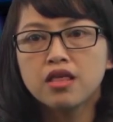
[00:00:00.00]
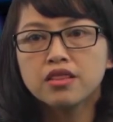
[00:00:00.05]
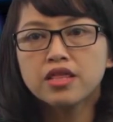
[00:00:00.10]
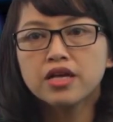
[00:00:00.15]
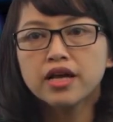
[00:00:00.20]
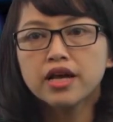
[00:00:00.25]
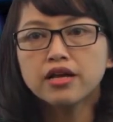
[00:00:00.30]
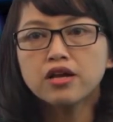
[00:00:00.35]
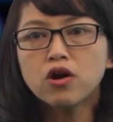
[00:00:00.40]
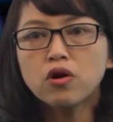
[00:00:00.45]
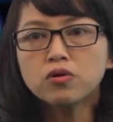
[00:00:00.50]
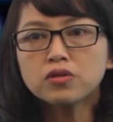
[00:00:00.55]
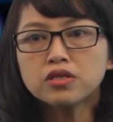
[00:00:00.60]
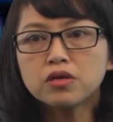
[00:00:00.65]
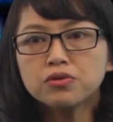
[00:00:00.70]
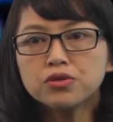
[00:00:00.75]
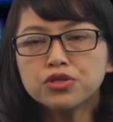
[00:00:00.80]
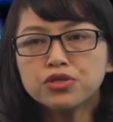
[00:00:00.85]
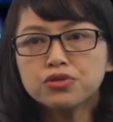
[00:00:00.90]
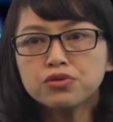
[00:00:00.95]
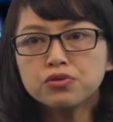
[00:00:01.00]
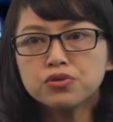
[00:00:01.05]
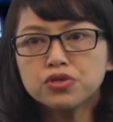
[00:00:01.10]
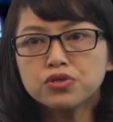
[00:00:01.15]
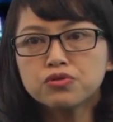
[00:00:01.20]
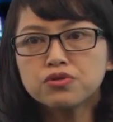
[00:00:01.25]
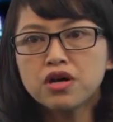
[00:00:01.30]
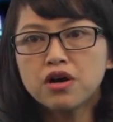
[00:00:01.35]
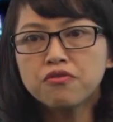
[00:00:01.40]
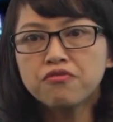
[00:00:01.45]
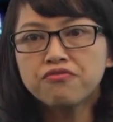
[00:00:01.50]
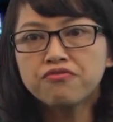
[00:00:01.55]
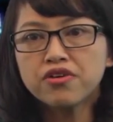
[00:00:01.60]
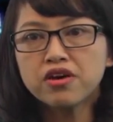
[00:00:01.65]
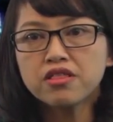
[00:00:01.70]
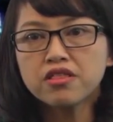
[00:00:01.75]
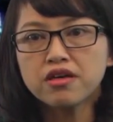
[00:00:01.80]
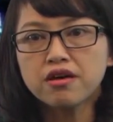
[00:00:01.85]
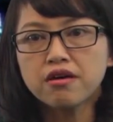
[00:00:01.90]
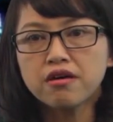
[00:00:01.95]
They can also choose to go
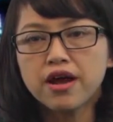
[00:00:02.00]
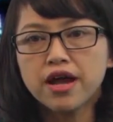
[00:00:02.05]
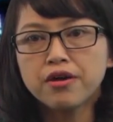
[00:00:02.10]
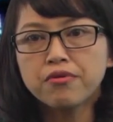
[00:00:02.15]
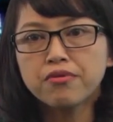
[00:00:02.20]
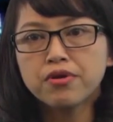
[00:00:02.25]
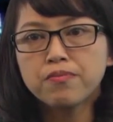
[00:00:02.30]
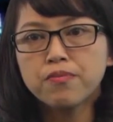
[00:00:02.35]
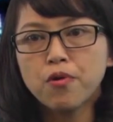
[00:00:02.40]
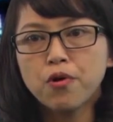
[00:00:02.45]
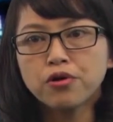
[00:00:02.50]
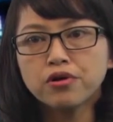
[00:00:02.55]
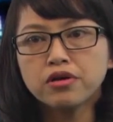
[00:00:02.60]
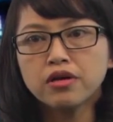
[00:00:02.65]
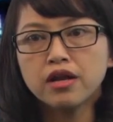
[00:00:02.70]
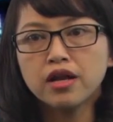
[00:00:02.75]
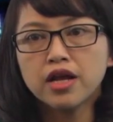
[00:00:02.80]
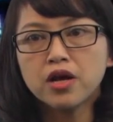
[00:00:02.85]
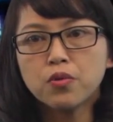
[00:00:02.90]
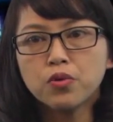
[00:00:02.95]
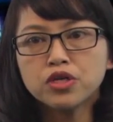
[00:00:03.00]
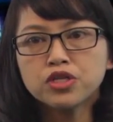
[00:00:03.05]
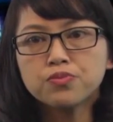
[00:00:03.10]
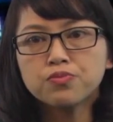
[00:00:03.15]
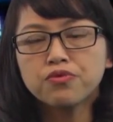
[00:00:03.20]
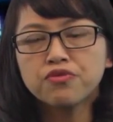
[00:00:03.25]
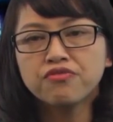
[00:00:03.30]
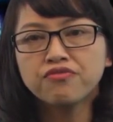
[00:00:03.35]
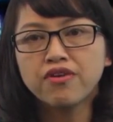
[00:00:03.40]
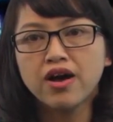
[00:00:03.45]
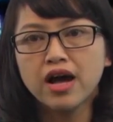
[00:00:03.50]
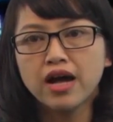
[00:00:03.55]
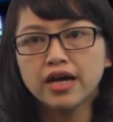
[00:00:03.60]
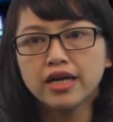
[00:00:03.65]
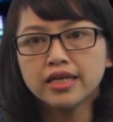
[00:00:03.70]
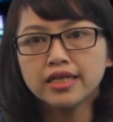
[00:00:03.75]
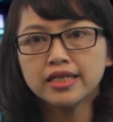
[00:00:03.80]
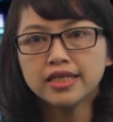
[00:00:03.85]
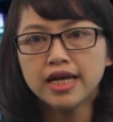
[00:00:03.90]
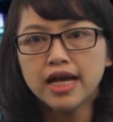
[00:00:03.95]
further and report a language
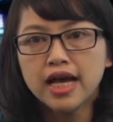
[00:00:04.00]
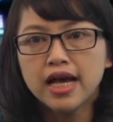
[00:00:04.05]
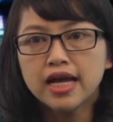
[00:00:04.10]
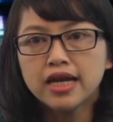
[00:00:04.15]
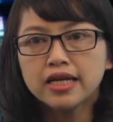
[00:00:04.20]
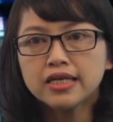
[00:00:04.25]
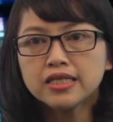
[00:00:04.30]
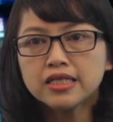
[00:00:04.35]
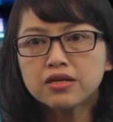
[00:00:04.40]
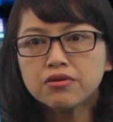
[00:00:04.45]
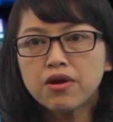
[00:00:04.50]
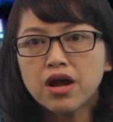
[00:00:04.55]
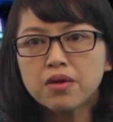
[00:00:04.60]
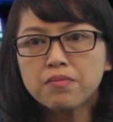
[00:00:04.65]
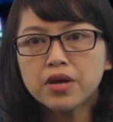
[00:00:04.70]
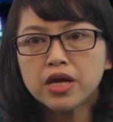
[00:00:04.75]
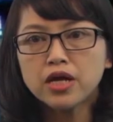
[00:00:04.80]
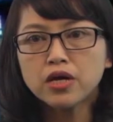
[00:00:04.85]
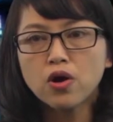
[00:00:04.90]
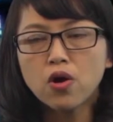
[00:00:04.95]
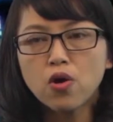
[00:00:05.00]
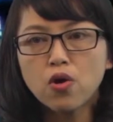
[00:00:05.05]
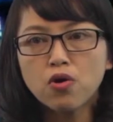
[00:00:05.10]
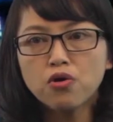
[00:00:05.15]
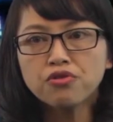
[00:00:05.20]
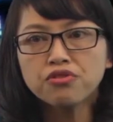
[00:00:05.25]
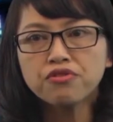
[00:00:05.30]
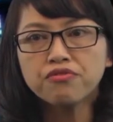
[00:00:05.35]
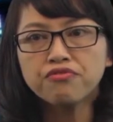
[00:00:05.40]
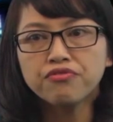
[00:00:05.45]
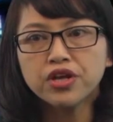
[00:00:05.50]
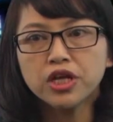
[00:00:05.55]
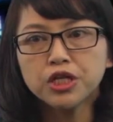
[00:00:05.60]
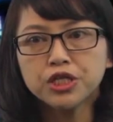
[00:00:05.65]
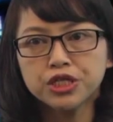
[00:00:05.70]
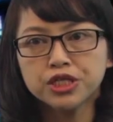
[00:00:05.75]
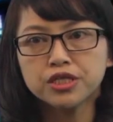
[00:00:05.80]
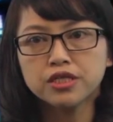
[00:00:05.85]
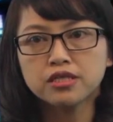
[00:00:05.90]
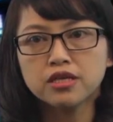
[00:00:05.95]
profile describing all the
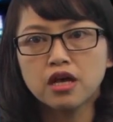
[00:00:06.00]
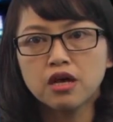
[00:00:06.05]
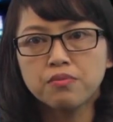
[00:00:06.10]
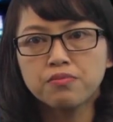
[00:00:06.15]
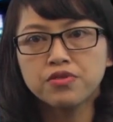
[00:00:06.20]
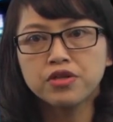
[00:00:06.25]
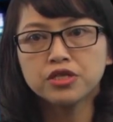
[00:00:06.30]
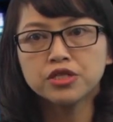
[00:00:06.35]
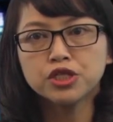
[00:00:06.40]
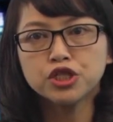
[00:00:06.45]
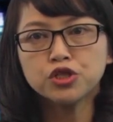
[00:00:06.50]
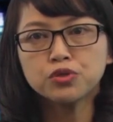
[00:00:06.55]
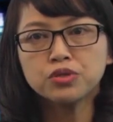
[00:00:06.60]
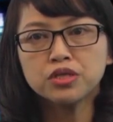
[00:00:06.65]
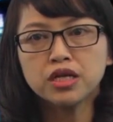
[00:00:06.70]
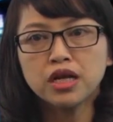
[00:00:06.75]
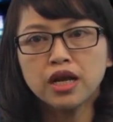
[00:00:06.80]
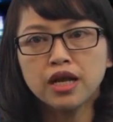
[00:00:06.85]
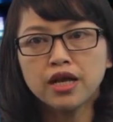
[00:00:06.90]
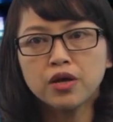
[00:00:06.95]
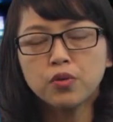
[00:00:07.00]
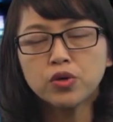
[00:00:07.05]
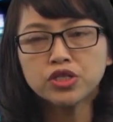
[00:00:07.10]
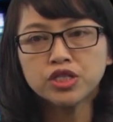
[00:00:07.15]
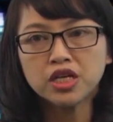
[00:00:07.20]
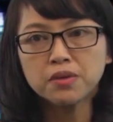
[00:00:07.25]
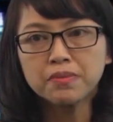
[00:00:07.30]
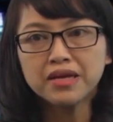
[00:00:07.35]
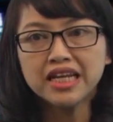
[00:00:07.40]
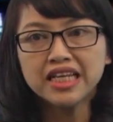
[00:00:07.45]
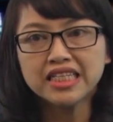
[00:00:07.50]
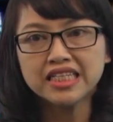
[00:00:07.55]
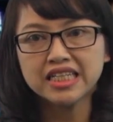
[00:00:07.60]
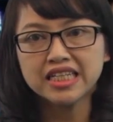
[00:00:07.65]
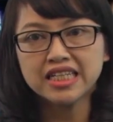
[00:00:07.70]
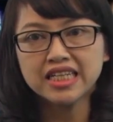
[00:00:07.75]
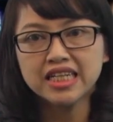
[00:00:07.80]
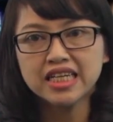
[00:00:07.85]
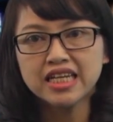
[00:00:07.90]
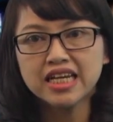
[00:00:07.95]
features of the student language
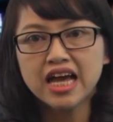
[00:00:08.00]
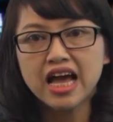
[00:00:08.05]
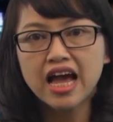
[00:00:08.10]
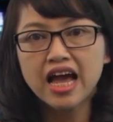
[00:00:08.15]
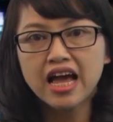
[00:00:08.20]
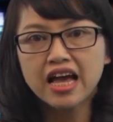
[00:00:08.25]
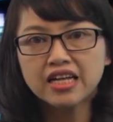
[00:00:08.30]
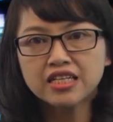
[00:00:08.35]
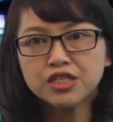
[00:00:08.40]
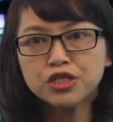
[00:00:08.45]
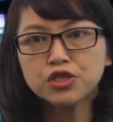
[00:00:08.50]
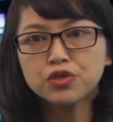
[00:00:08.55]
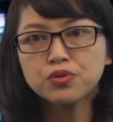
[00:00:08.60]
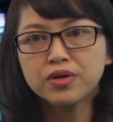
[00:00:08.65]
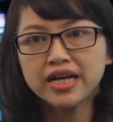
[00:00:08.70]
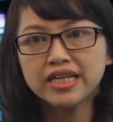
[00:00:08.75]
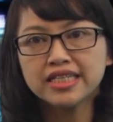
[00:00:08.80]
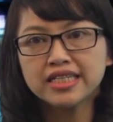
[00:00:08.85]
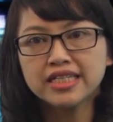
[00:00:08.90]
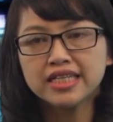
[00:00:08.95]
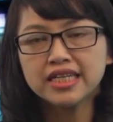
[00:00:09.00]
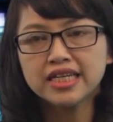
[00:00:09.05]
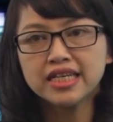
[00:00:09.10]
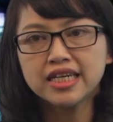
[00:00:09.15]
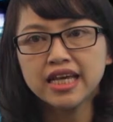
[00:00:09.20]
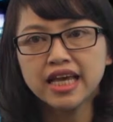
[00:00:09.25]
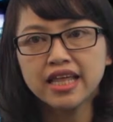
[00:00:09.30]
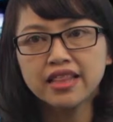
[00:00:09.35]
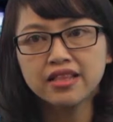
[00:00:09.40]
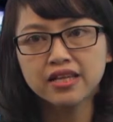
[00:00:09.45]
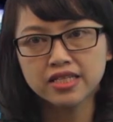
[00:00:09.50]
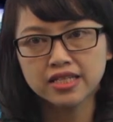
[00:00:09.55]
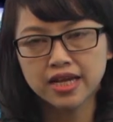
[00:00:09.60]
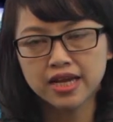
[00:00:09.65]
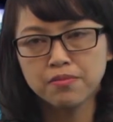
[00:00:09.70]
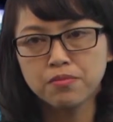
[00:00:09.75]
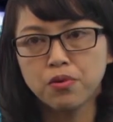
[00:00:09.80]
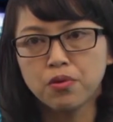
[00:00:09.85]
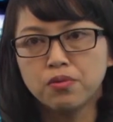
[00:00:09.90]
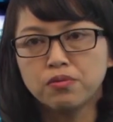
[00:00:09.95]
ability, as you can see in the
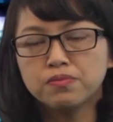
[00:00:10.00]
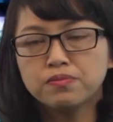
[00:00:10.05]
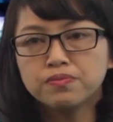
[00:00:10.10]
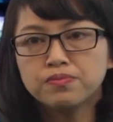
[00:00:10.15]
table.